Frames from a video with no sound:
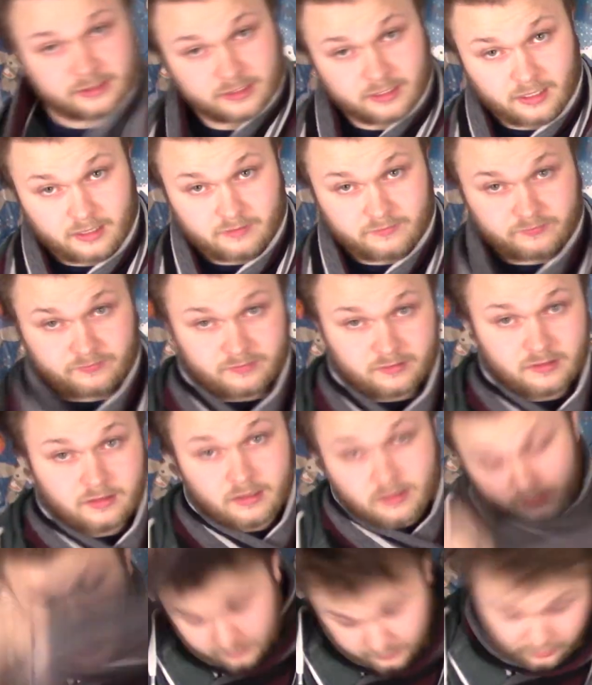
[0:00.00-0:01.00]
scarf.
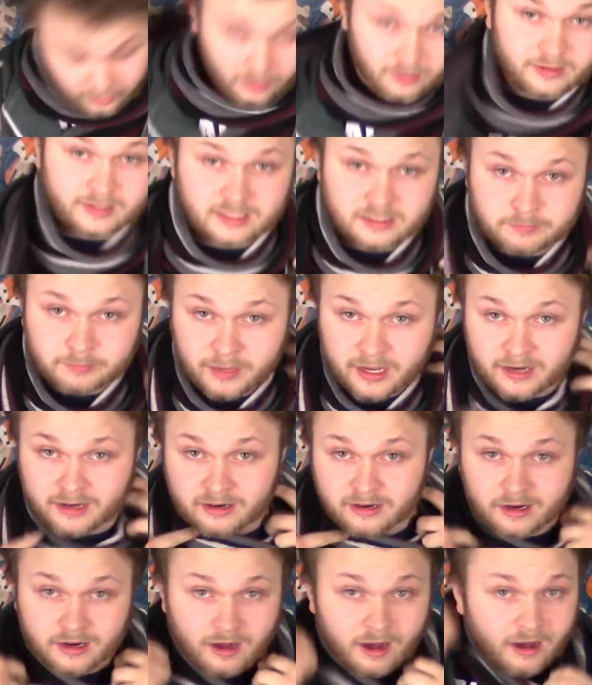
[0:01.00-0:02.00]
Oh, that's better.